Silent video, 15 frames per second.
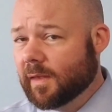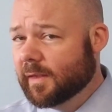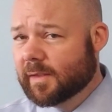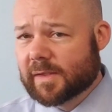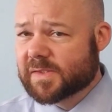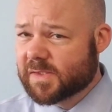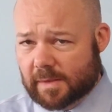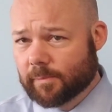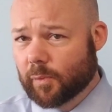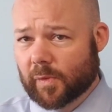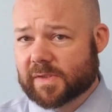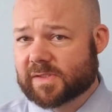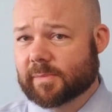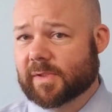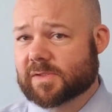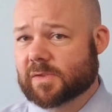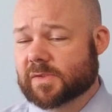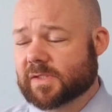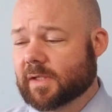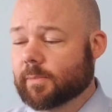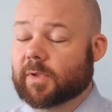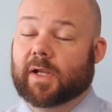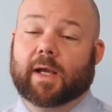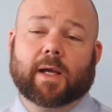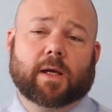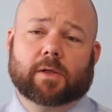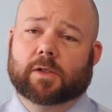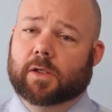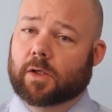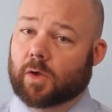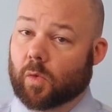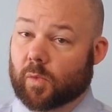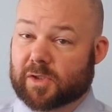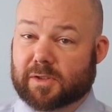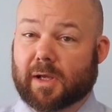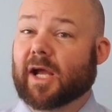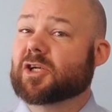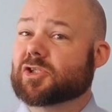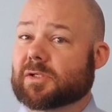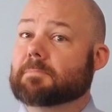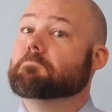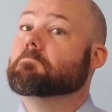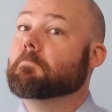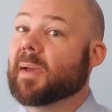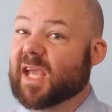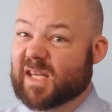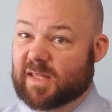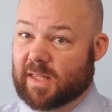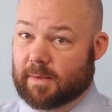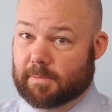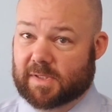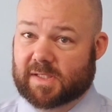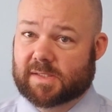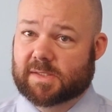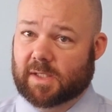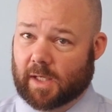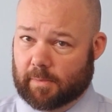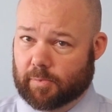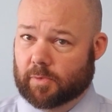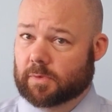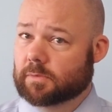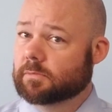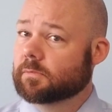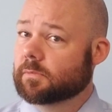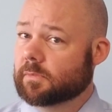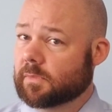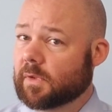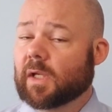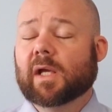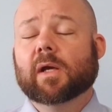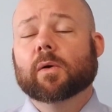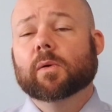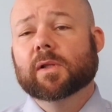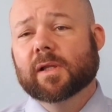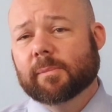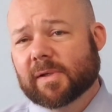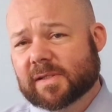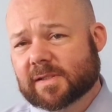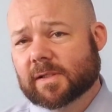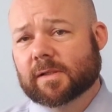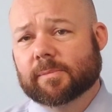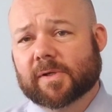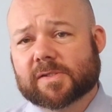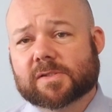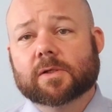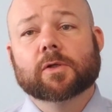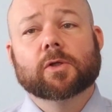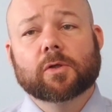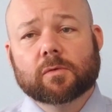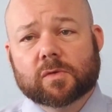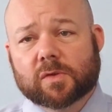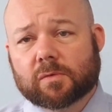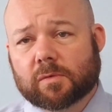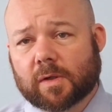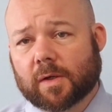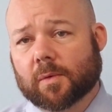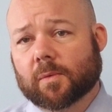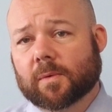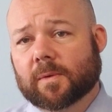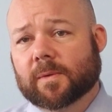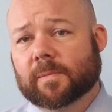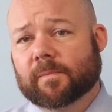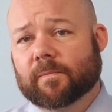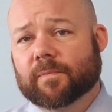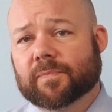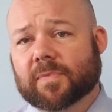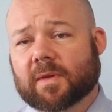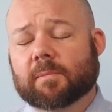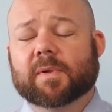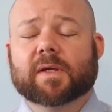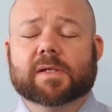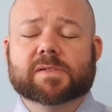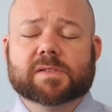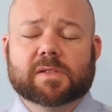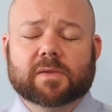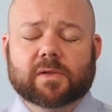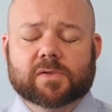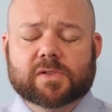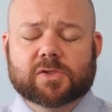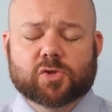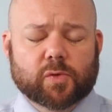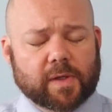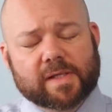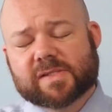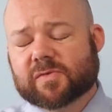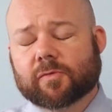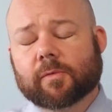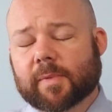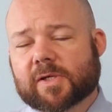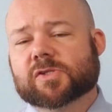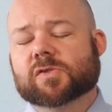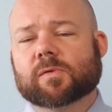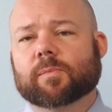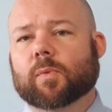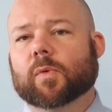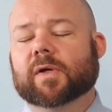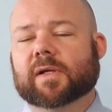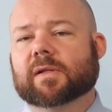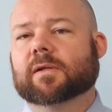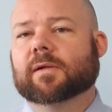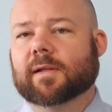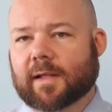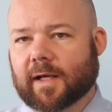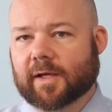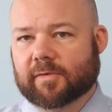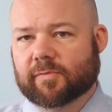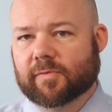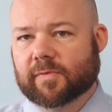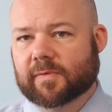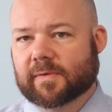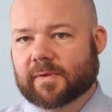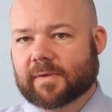Now, at some point, somebody's going to say, but how do you know when you actually made them a disciple? Well, let me tell you, Buster, you do know. Because there's a transformational point in their life,